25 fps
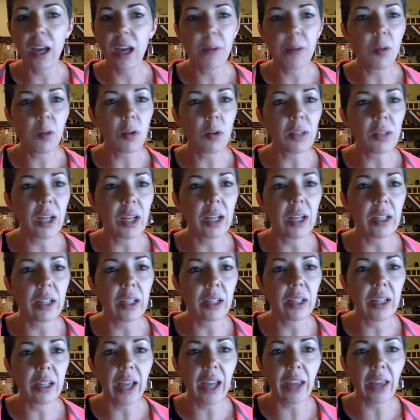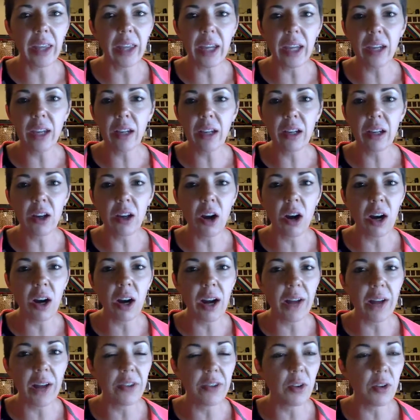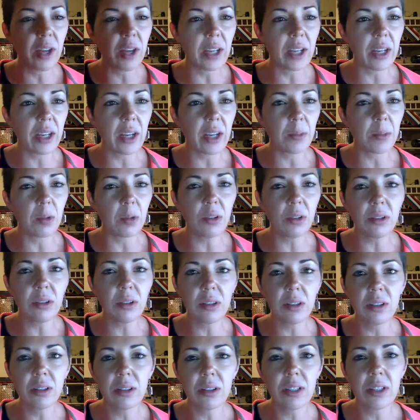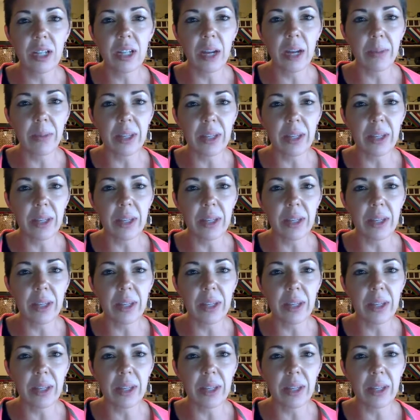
Hold on. Kelly Carr, have you hit emerald? Did I miss